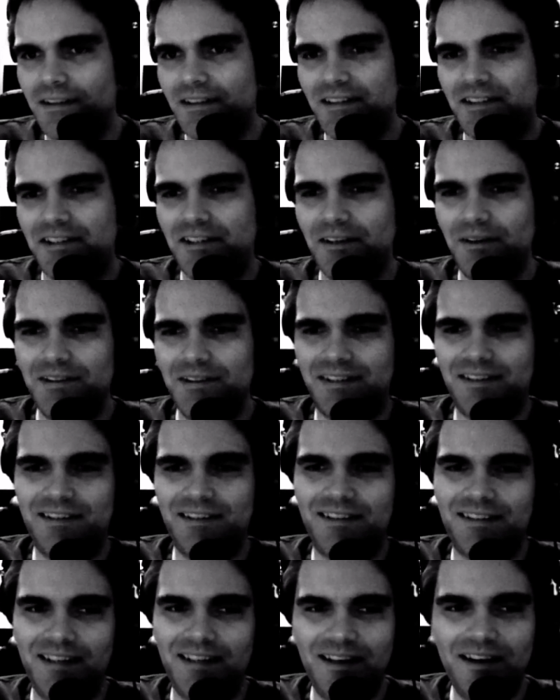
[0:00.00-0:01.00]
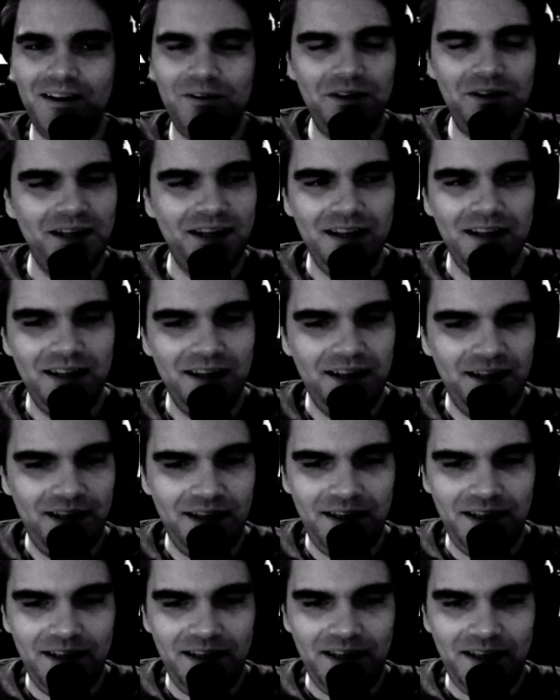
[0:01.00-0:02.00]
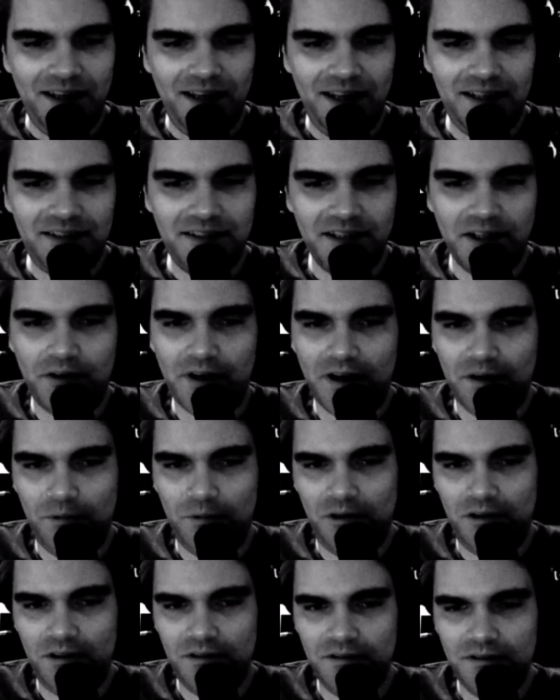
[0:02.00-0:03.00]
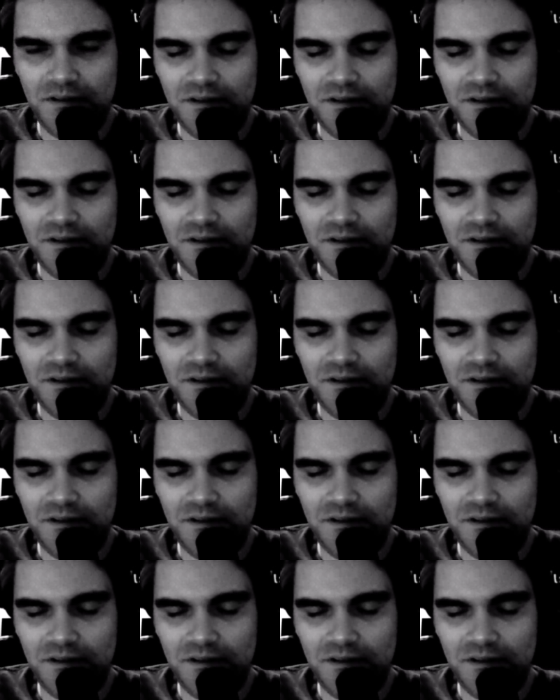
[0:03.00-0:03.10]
So it's just, it's incredible.